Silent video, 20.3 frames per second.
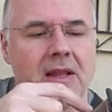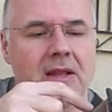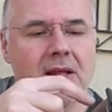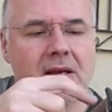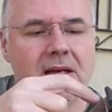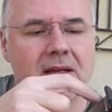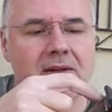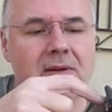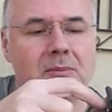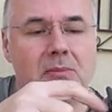
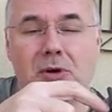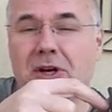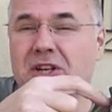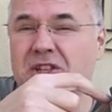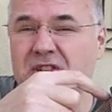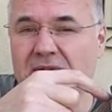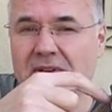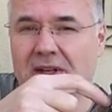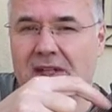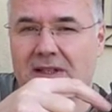the
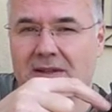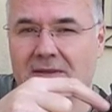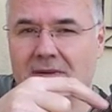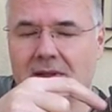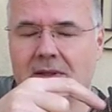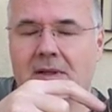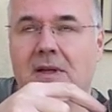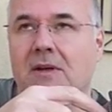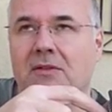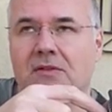bridge
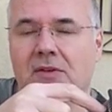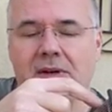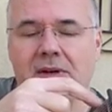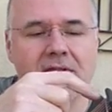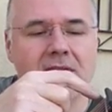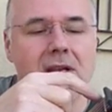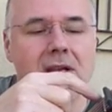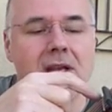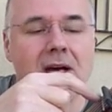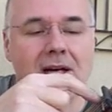effectively. No, sorry,
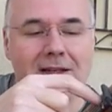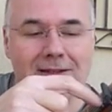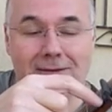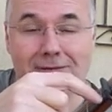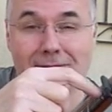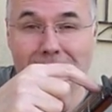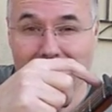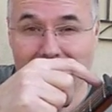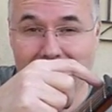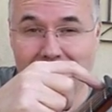the nut
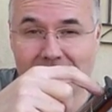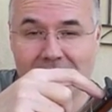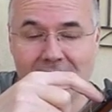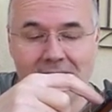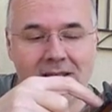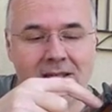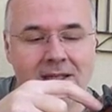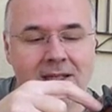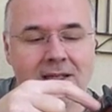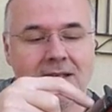
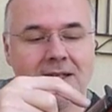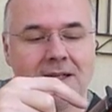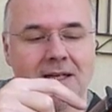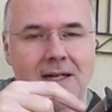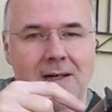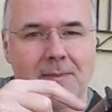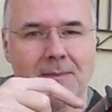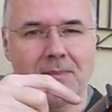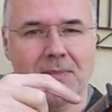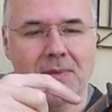effectively.
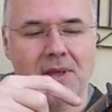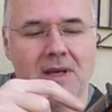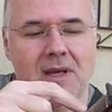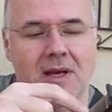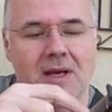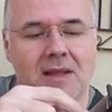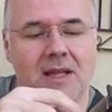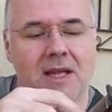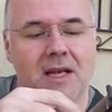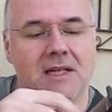
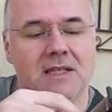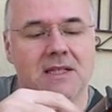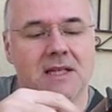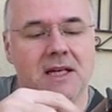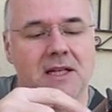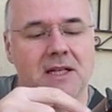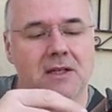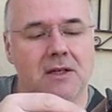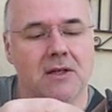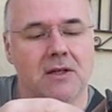And then I
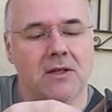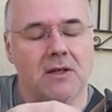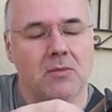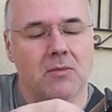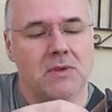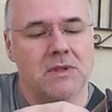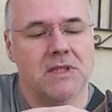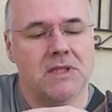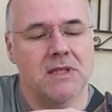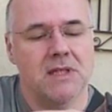started to look
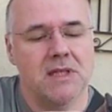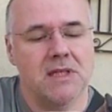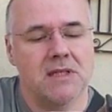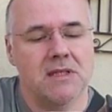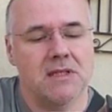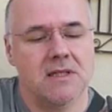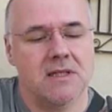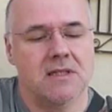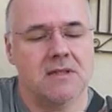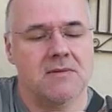at what's the
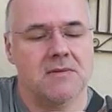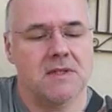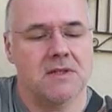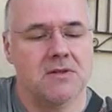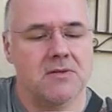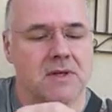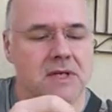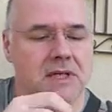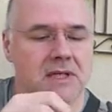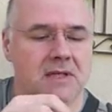distance of the
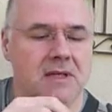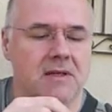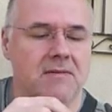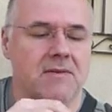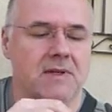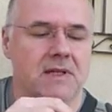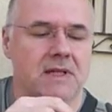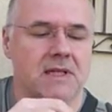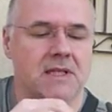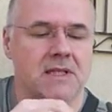strings
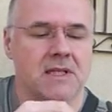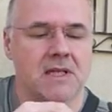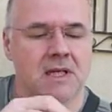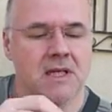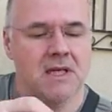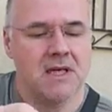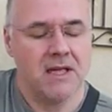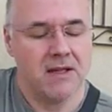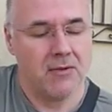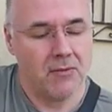over this.
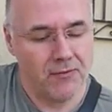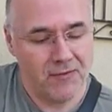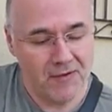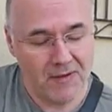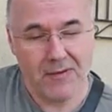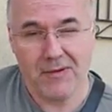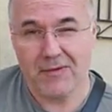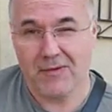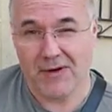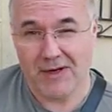And they were
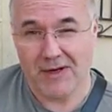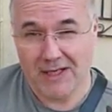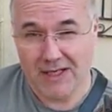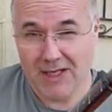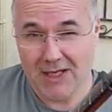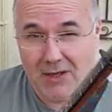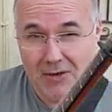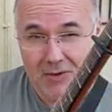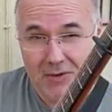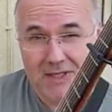very, very
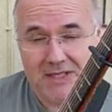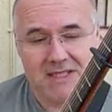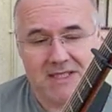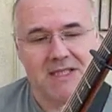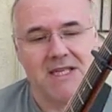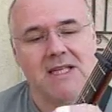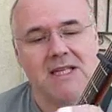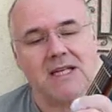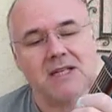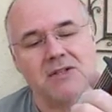low. You could
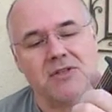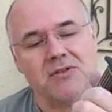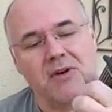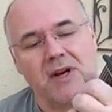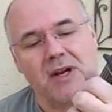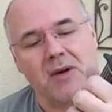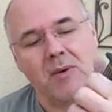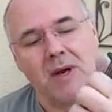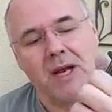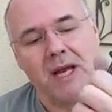see that
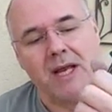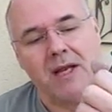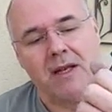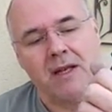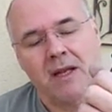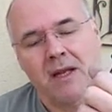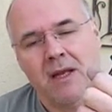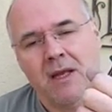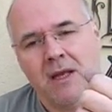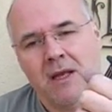straight away. And
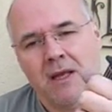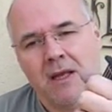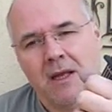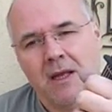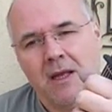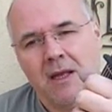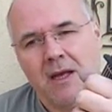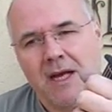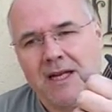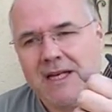
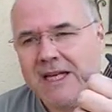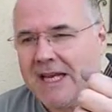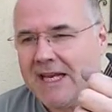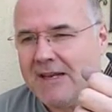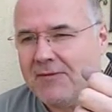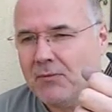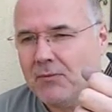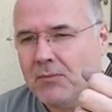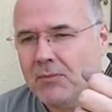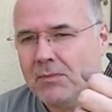yet,
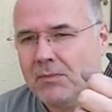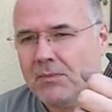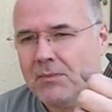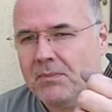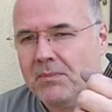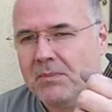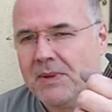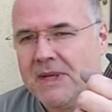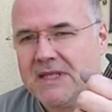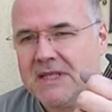even
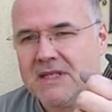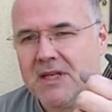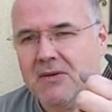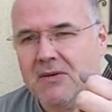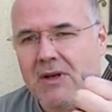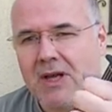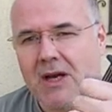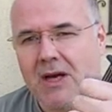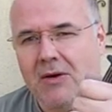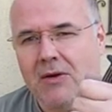being so
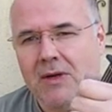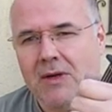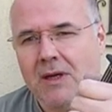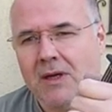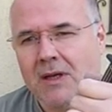low,